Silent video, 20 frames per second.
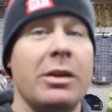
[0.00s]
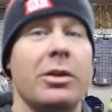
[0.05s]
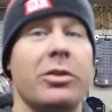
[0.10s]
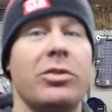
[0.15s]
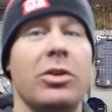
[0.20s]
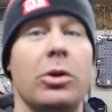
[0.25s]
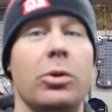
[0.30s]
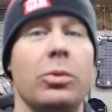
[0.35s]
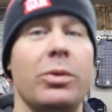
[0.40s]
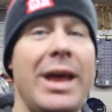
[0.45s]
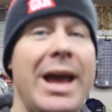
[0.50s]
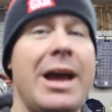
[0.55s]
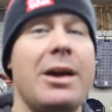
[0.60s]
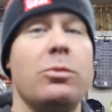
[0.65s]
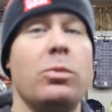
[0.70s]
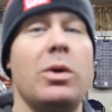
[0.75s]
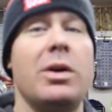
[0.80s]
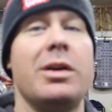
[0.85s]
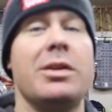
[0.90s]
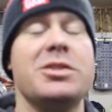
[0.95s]
So
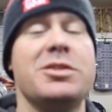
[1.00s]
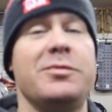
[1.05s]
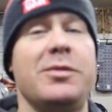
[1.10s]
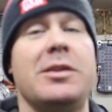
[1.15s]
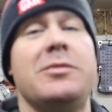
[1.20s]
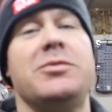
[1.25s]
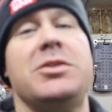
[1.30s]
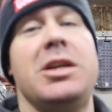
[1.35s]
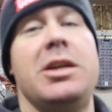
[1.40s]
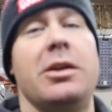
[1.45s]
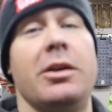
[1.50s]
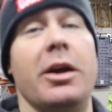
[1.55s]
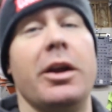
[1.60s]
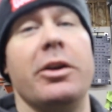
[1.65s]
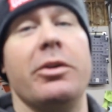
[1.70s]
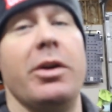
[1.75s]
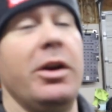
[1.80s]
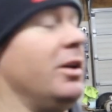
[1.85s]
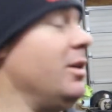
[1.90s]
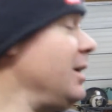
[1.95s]
that was
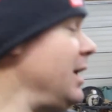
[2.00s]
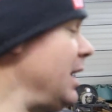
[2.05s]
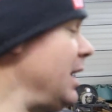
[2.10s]
1500,